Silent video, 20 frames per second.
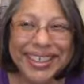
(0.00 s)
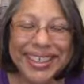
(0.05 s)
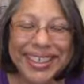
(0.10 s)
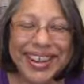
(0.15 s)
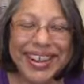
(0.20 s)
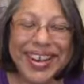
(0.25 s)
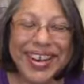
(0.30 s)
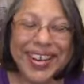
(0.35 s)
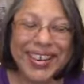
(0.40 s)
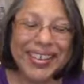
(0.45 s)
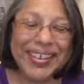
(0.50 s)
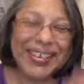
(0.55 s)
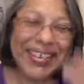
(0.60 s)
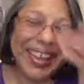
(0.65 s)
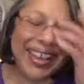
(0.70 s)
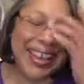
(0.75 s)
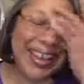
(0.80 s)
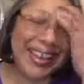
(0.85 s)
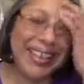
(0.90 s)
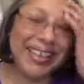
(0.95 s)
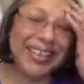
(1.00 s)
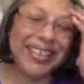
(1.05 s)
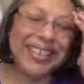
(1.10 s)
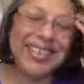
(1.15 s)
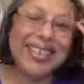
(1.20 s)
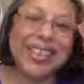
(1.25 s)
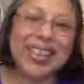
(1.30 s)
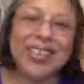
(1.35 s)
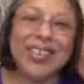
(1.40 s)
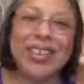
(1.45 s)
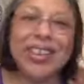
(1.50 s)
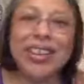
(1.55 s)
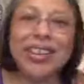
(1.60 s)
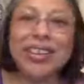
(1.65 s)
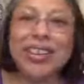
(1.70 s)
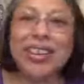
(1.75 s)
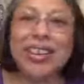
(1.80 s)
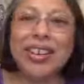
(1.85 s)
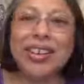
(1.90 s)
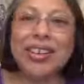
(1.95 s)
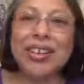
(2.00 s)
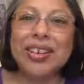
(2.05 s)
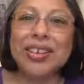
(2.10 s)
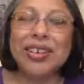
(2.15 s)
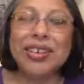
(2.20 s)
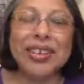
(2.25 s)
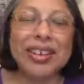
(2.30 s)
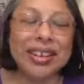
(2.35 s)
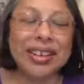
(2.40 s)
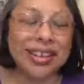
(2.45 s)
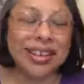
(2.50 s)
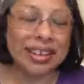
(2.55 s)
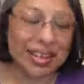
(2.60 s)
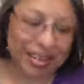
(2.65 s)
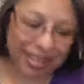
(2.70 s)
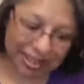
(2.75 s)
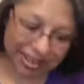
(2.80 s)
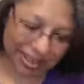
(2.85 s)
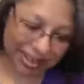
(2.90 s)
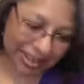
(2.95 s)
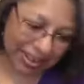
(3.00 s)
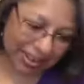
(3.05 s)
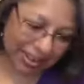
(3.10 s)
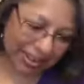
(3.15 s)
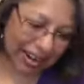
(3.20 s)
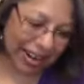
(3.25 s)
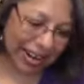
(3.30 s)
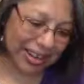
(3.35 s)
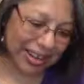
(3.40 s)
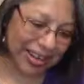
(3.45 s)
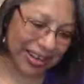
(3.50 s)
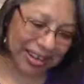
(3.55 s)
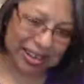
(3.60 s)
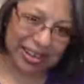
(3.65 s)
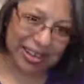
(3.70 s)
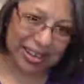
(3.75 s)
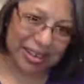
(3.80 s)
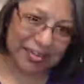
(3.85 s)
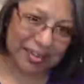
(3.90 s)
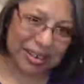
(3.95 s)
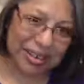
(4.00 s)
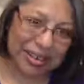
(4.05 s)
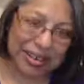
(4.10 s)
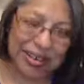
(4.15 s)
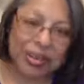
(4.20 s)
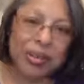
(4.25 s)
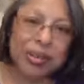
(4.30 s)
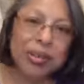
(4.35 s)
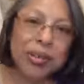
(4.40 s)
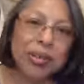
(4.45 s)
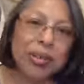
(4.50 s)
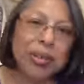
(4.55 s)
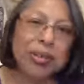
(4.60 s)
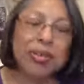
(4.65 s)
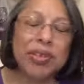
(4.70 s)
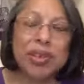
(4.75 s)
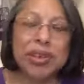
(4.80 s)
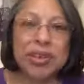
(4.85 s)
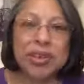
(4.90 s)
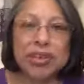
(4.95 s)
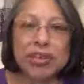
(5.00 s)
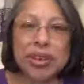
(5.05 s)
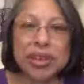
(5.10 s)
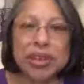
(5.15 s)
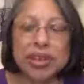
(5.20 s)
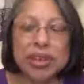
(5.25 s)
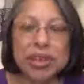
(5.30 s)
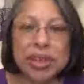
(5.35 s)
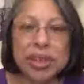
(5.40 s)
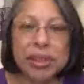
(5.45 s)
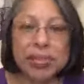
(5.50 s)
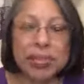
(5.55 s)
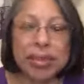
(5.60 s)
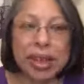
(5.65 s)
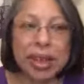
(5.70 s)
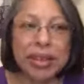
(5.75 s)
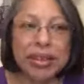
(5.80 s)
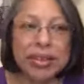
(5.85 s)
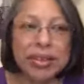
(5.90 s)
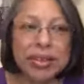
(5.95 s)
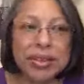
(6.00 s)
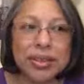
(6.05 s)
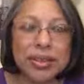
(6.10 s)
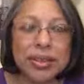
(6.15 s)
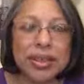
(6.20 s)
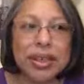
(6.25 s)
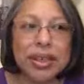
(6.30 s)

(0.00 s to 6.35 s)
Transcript: all of that energy, whether you're doing it into Grandmother Earth, or if you're doing your salt baths, or